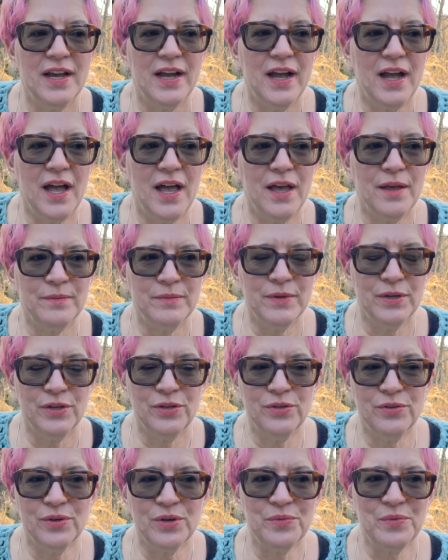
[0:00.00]

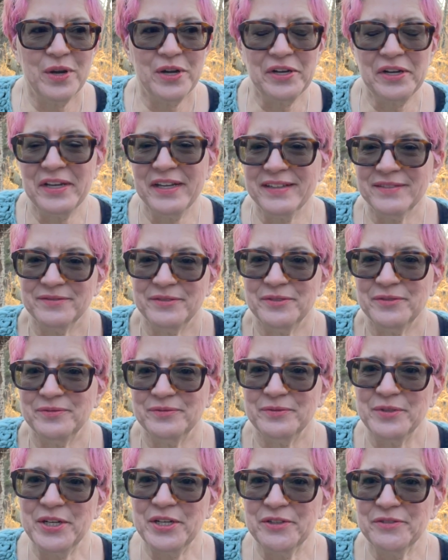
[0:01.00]
who are wearing
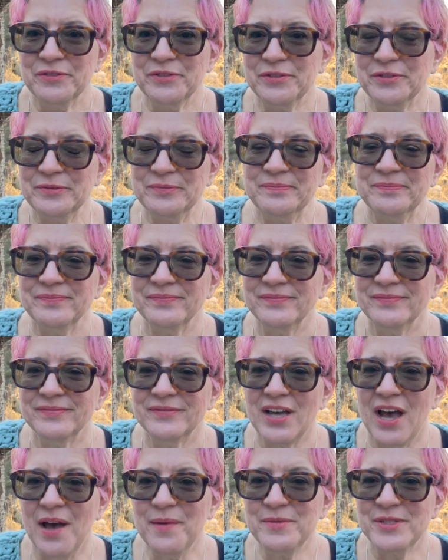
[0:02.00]
wonderful
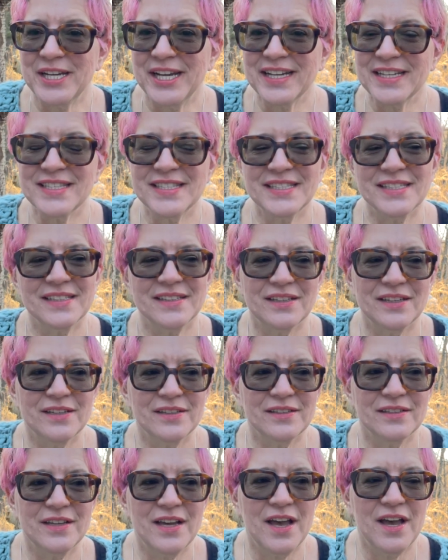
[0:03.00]
objects
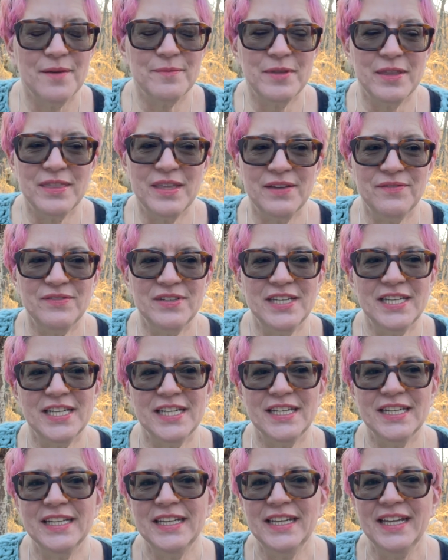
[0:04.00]
that they've
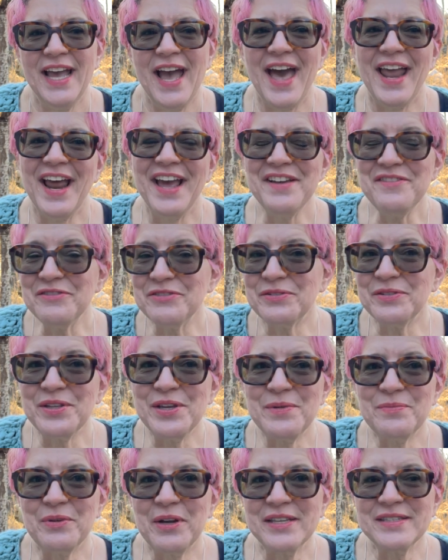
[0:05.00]
knitted. And I was
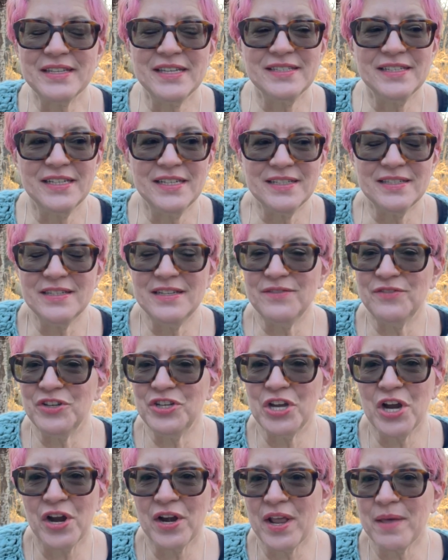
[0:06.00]
really impressed because it isn't even
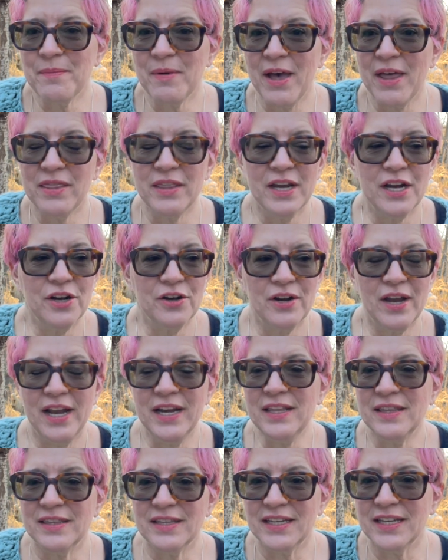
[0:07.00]
yarn I bought there or
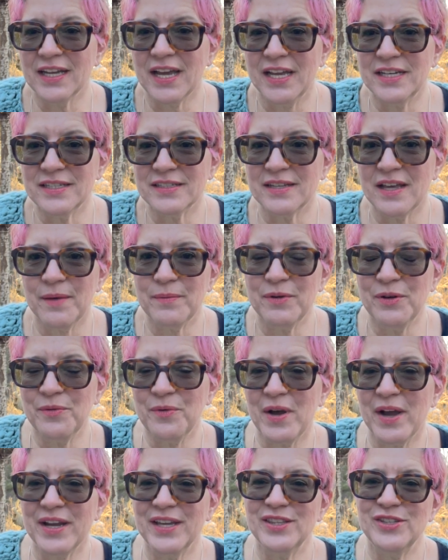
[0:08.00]
anything. I just happened to
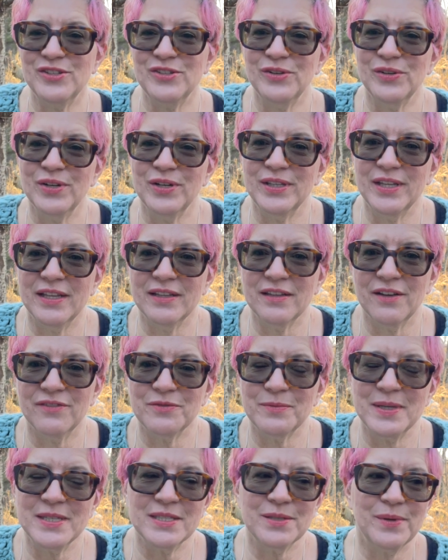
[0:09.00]
walk in the door and they loved
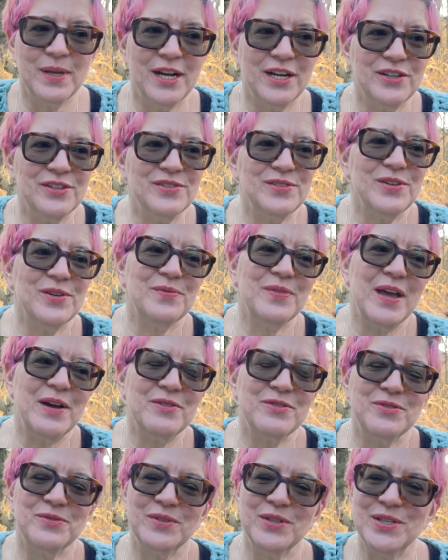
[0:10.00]
my sweater. So that
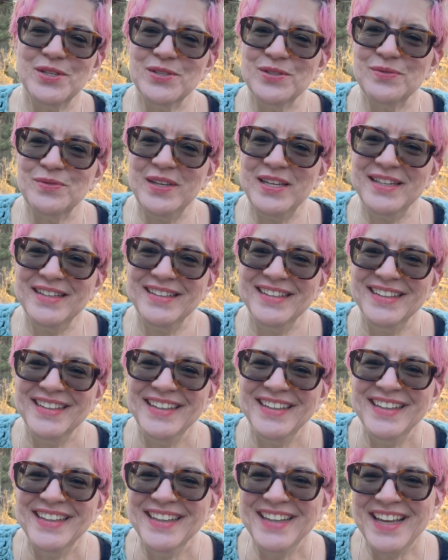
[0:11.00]
was really sweet.
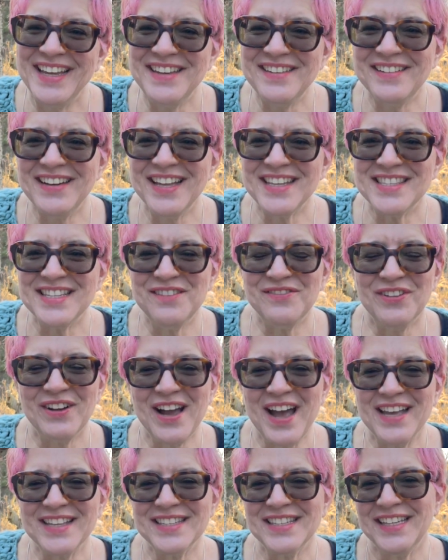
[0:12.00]
Thank you, Nancy, for
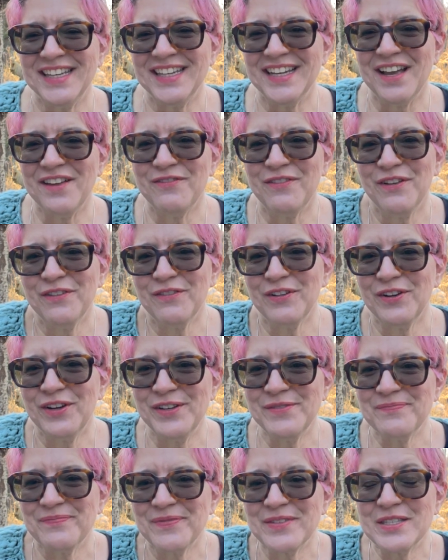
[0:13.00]
asking. I felt
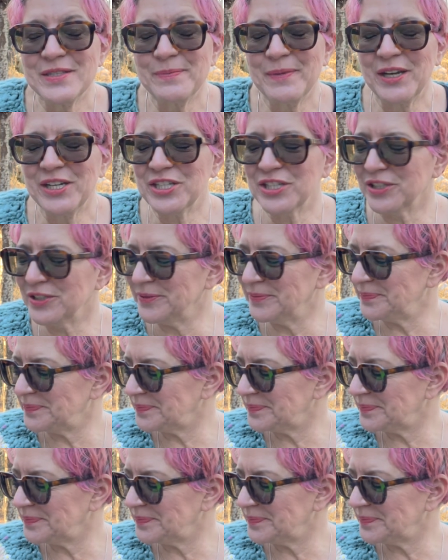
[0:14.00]
very special.